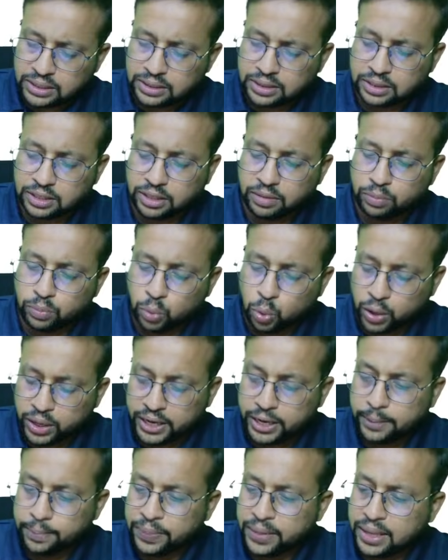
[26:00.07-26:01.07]
is
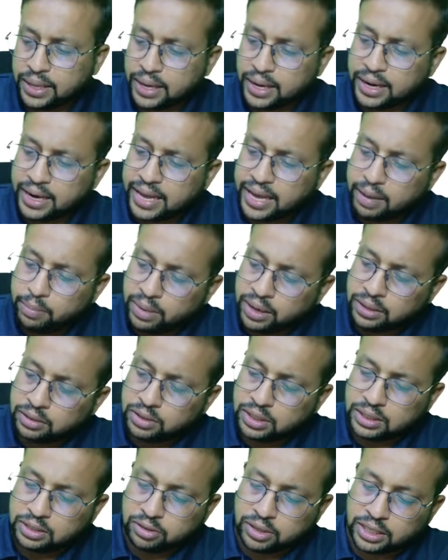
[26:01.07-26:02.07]
important, and among
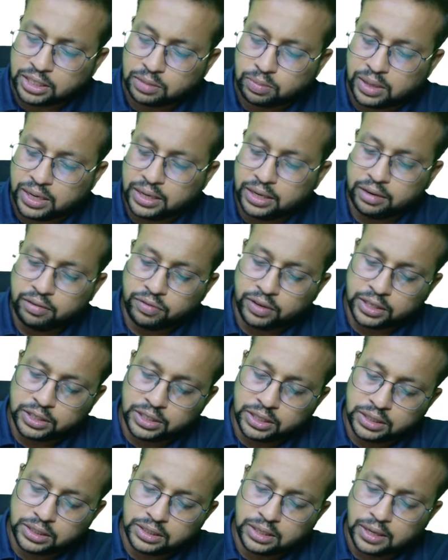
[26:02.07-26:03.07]
the transplant
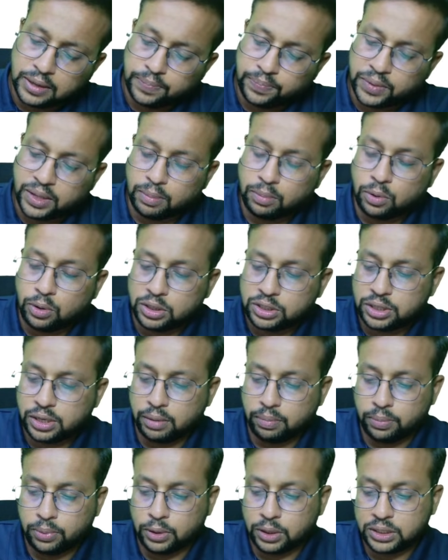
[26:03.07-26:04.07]
infections, the most
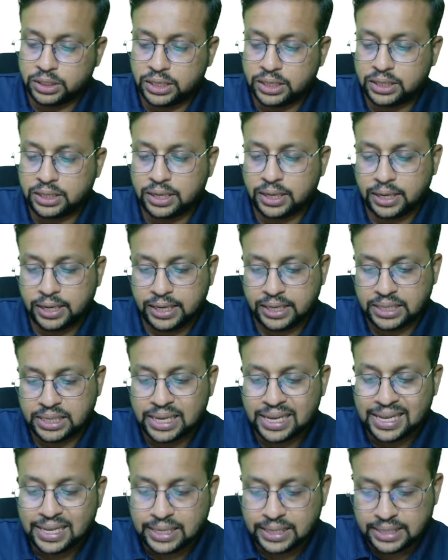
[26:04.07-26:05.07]
important is
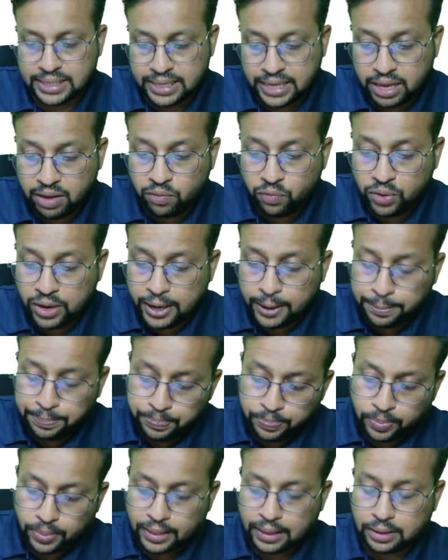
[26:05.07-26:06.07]
CMV.
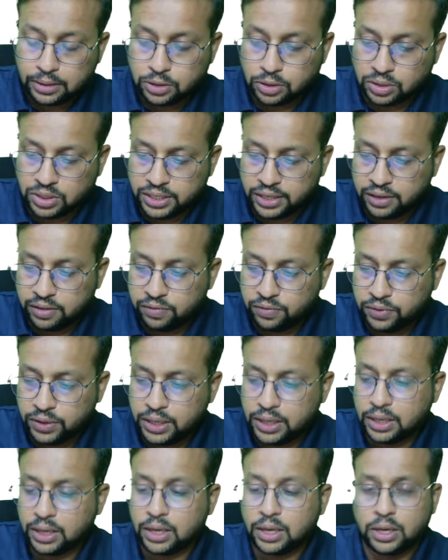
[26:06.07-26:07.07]
So
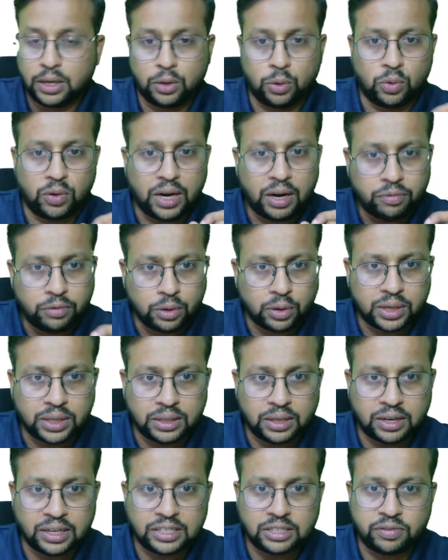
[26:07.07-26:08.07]
CMV, you have to look at
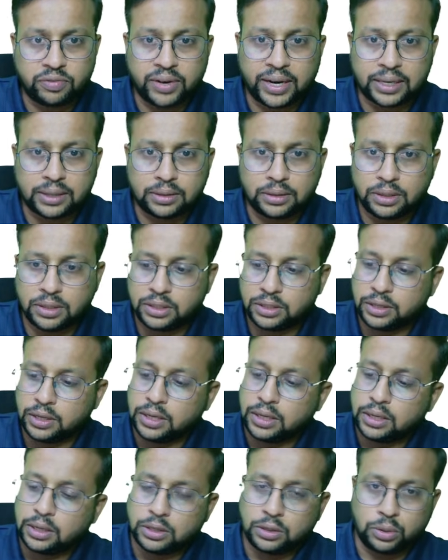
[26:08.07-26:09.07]
the risk factors.
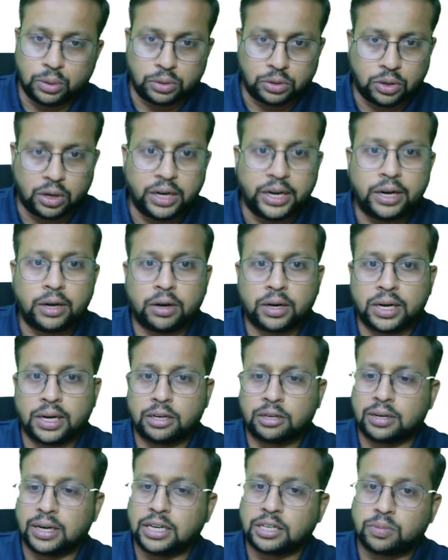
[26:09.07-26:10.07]
So solid organ
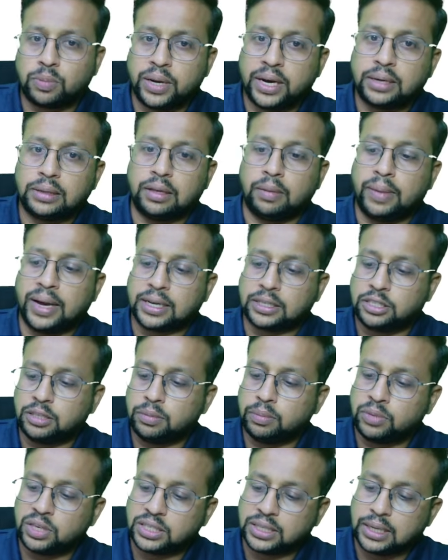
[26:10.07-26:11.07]
transplant, the
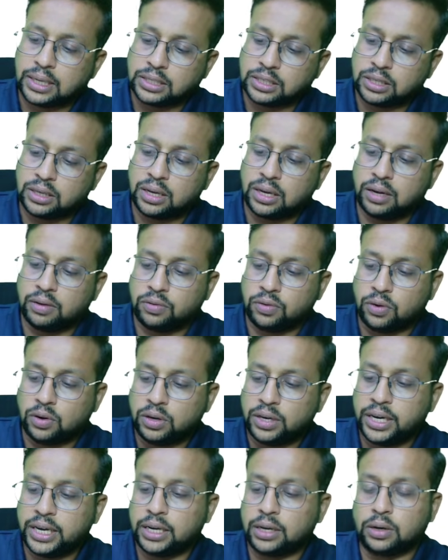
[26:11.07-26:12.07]
maximum risk, as I've
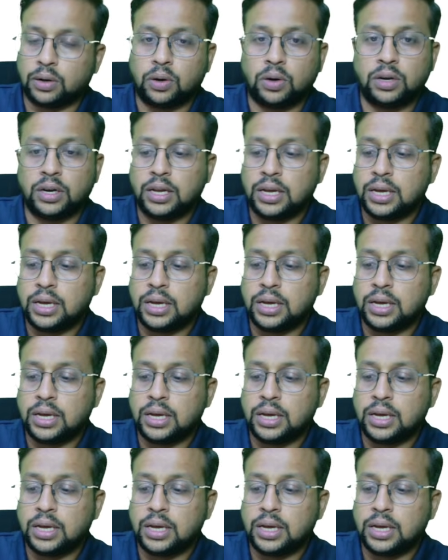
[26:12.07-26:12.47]
already told,